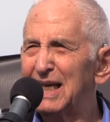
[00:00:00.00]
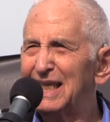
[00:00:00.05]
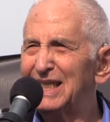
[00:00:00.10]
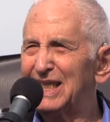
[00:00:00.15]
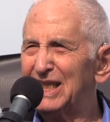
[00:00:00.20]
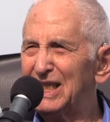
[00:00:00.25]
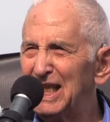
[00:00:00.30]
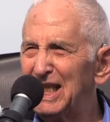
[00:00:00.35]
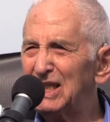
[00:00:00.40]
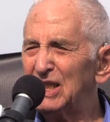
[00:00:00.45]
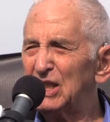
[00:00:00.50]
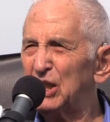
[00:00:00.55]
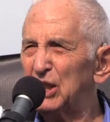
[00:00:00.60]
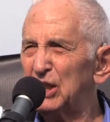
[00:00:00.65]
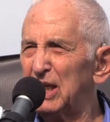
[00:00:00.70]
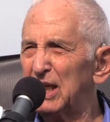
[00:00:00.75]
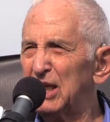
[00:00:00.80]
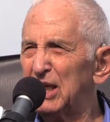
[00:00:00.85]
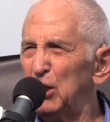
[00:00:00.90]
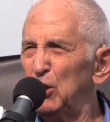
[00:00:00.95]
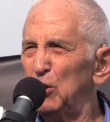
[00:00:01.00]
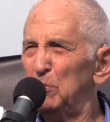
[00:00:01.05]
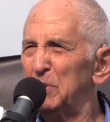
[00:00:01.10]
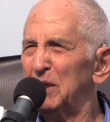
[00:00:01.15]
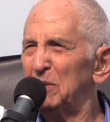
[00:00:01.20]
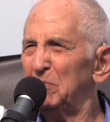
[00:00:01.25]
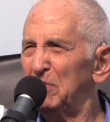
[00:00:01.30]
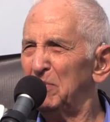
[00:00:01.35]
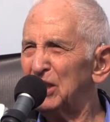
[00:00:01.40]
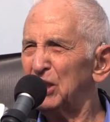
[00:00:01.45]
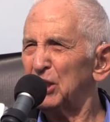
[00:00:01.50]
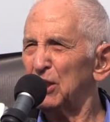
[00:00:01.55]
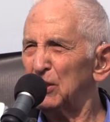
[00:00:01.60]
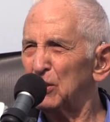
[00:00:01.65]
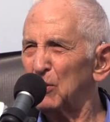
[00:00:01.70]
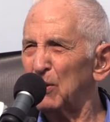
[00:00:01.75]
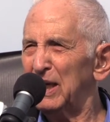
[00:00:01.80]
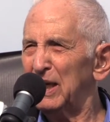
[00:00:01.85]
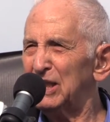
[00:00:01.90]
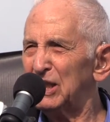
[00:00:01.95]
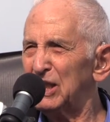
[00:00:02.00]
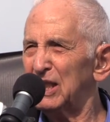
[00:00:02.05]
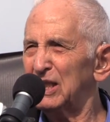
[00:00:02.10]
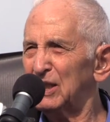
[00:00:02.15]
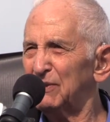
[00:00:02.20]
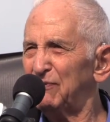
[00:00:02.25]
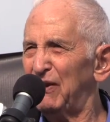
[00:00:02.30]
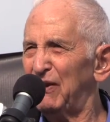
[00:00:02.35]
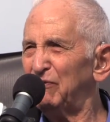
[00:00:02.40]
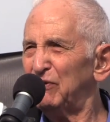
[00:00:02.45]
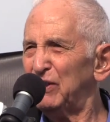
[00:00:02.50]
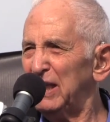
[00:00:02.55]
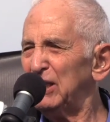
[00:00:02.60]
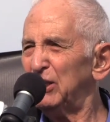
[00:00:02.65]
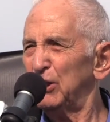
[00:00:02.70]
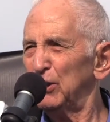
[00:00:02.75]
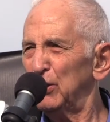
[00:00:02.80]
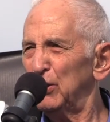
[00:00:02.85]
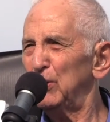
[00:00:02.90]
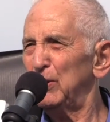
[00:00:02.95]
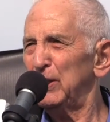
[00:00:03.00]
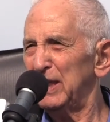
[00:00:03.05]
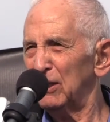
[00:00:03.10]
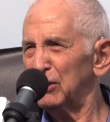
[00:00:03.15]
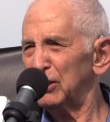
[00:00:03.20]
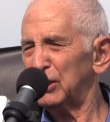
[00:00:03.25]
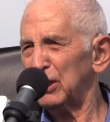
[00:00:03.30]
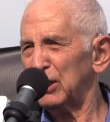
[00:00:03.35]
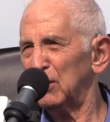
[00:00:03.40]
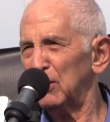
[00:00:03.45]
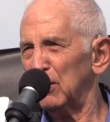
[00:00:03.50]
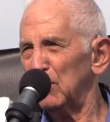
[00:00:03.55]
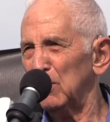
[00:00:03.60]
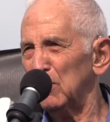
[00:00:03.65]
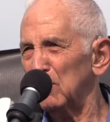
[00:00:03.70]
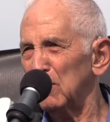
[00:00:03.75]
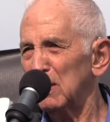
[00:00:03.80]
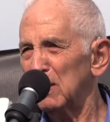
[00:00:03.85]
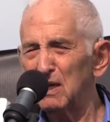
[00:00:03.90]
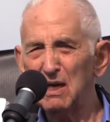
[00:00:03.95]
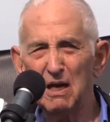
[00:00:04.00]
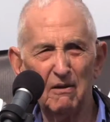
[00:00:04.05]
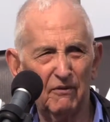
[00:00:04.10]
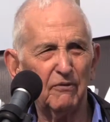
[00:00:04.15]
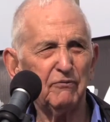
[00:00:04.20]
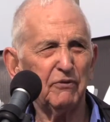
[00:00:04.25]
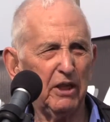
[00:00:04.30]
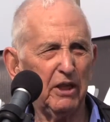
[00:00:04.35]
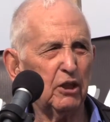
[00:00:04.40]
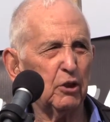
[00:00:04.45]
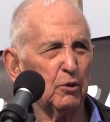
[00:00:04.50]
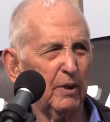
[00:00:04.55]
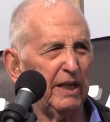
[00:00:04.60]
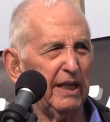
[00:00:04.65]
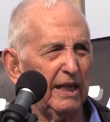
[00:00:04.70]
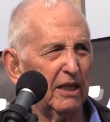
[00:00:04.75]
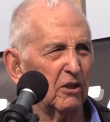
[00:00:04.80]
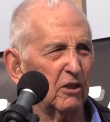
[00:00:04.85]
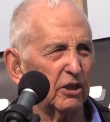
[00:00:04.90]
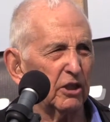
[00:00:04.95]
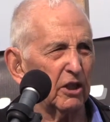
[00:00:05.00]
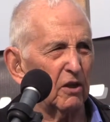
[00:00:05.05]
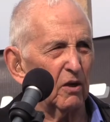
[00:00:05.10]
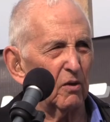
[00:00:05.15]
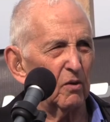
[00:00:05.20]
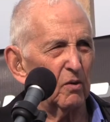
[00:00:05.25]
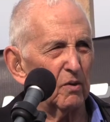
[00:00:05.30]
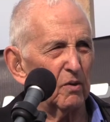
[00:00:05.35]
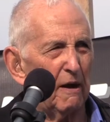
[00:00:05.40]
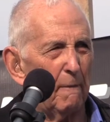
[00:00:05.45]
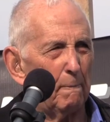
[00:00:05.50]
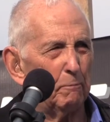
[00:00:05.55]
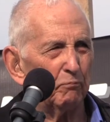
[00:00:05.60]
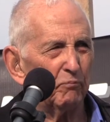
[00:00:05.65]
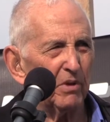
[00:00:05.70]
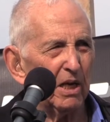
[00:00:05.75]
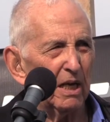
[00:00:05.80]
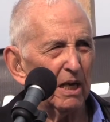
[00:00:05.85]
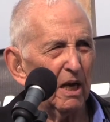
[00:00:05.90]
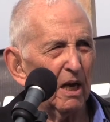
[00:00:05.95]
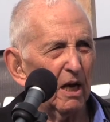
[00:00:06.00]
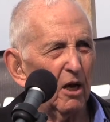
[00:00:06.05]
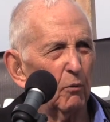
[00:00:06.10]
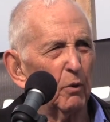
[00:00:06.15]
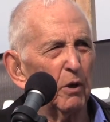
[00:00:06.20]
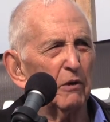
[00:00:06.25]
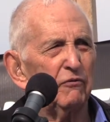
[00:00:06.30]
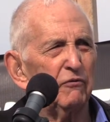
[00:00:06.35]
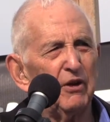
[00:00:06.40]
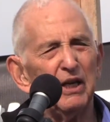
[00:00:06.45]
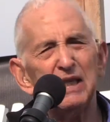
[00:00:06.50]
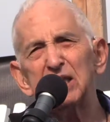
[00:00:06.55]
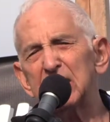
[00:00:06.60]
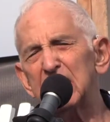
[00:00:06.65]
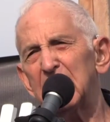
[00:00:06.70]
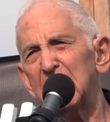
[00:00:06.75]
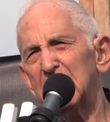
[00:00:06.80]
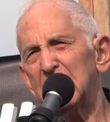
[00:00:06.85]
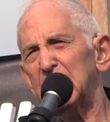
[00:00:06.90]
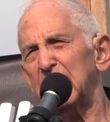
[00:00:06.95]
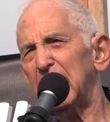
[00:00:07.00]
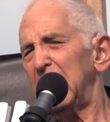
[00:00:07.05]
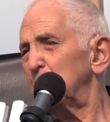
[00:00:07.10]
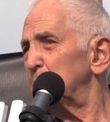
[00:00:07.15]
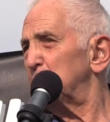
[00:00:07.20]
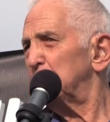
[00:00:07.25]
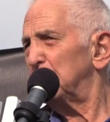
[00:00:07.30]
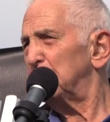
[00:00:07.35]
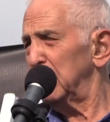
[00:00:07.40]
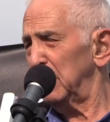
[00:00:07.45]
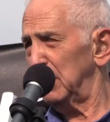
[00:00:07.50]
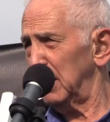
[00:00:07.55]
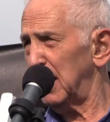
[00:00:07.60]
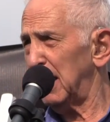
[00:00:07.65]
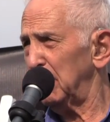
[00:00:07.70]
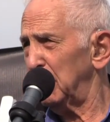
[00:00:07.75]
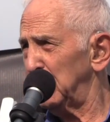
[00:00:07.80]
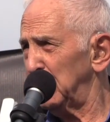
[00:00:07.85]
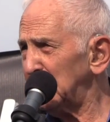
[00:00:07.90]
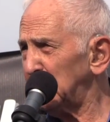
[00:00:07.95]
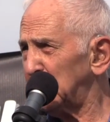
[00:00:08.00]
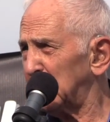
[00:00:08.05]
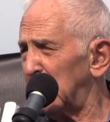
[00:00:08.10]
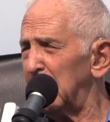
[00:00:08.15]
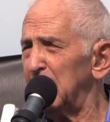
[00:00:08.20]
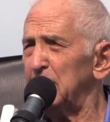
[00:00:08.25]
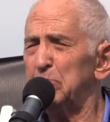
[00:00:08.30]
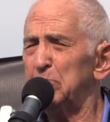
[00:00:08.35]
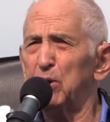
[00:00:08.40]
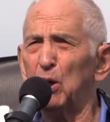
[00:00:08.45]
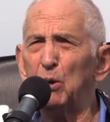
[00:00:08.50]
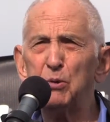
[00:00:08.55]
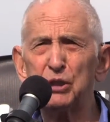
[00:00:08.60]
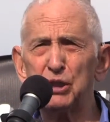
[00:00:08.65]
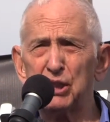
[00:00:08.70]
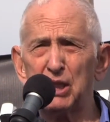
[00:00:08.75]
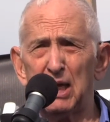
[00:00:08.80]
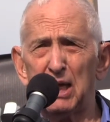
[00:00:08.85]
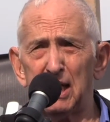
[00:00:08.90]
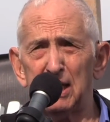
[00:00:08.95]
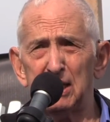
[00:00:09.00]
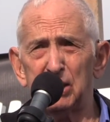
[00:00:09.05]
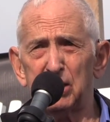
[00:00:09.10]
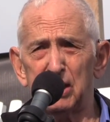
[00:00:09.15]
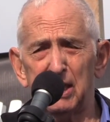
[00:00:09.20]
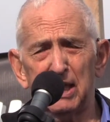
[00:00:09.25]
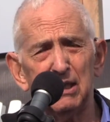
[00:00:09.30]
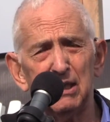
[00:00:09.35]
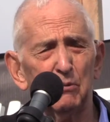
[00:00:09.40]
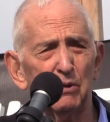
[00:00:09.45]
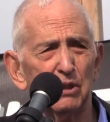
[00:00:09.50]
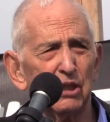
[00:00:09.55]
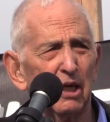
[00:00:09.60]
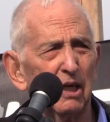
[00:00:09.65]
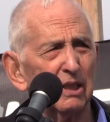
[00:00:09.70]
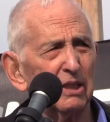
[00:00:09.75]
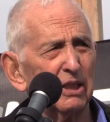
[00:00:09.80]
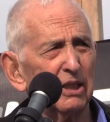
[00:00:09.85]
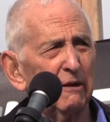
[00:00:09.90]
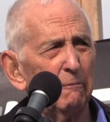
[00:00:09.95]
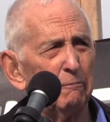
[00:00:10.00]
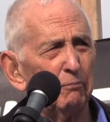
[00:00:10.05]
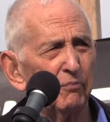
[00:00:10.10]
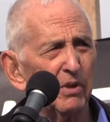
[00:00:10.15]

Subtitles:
since the Cuban Missile Crisis 53 years ago. We're facing, I think, and not this time, both sides. Then it was us.